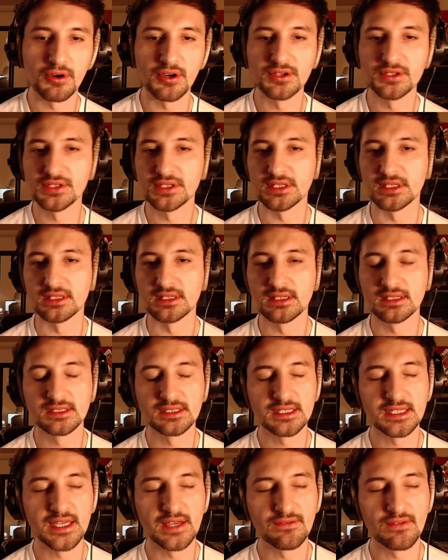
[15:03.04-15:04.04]
person
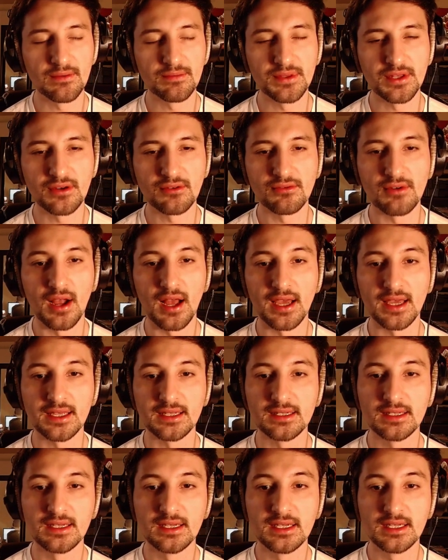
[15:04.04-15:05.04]
to give up their
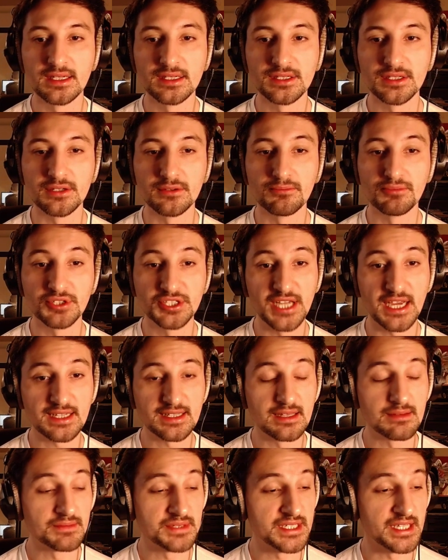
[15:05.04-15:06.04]
right to
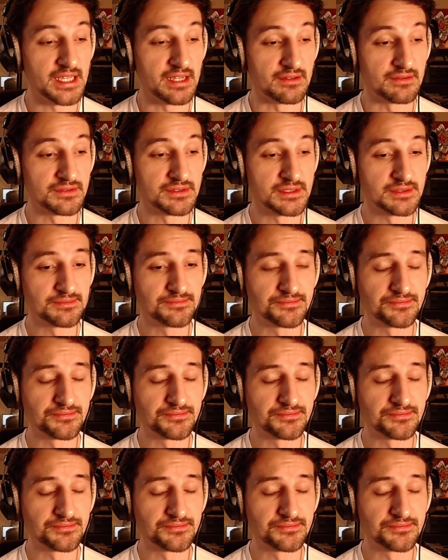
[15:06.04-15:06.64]
protect themselves.